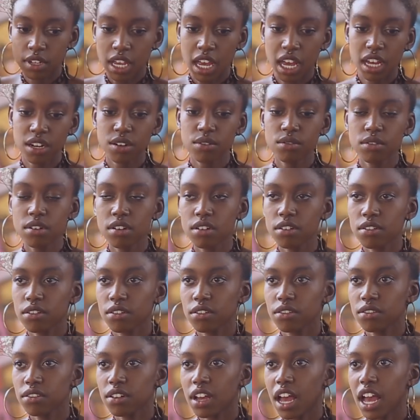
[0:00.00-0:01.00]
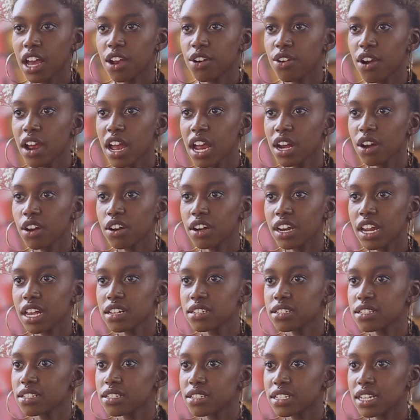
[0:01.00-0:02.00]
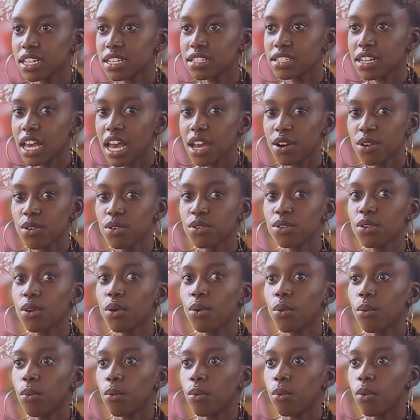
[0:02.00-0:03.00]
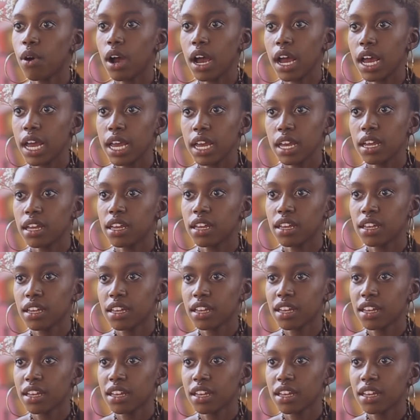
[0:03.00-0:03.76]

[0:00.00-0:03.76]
I don't know. I cry a lot less these days. I don't know why.